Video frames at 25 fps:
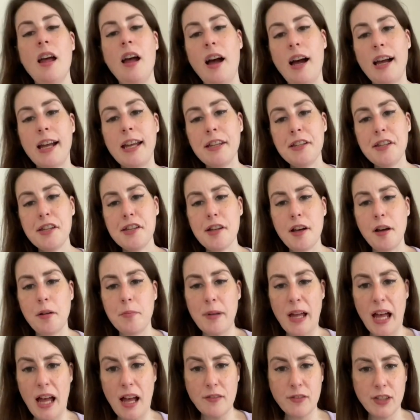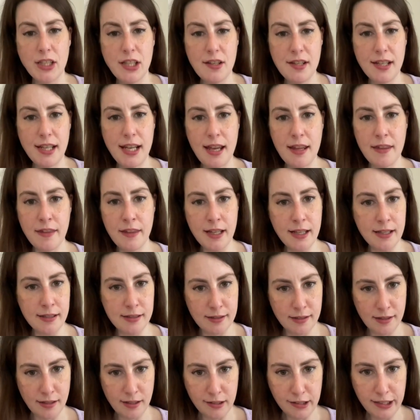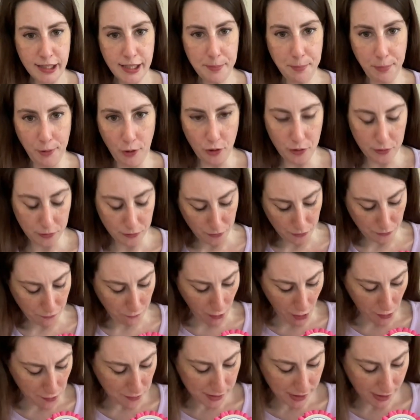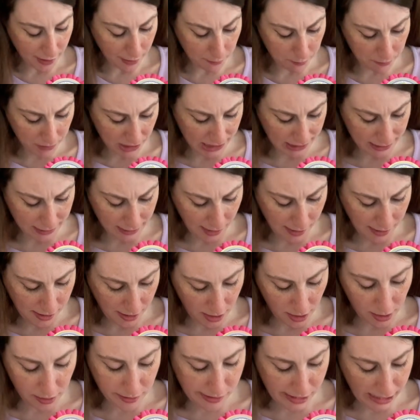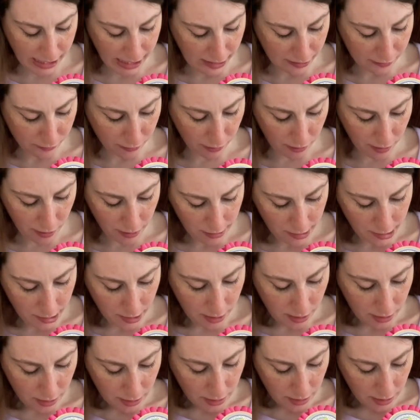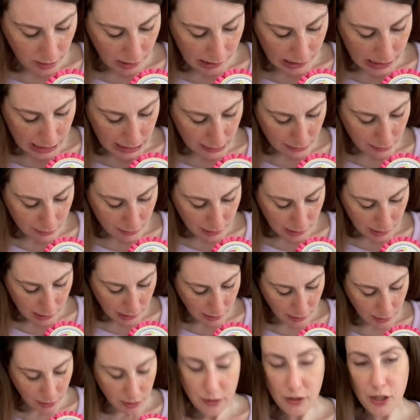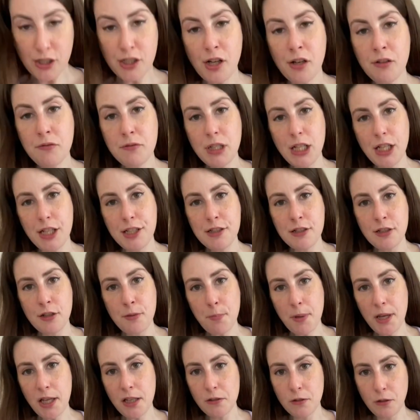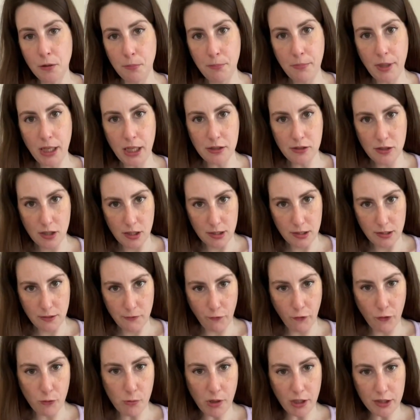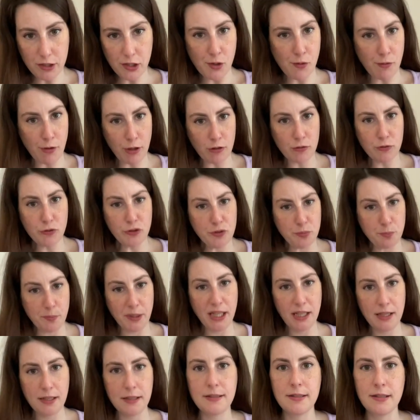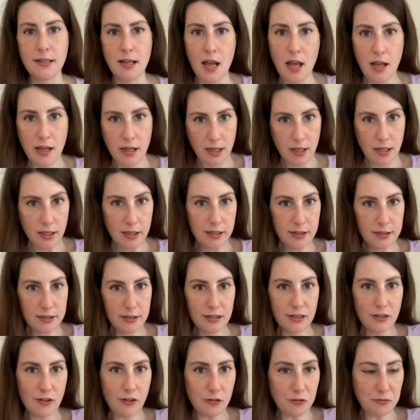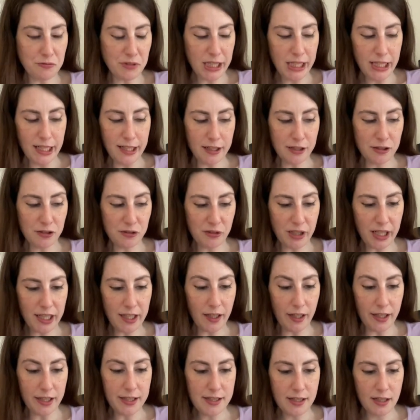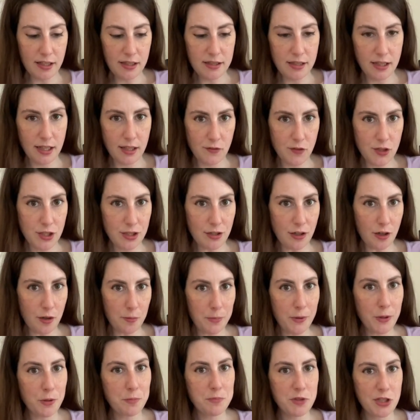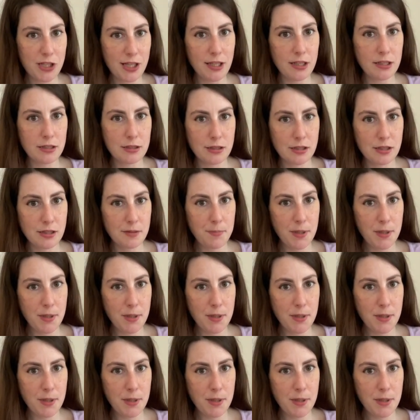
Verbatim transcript: I ended up having to get this clip-on rosette because it turns out that they don't really do pin-on badges for one-year-olds because it's not really a great idea to give sharp objects to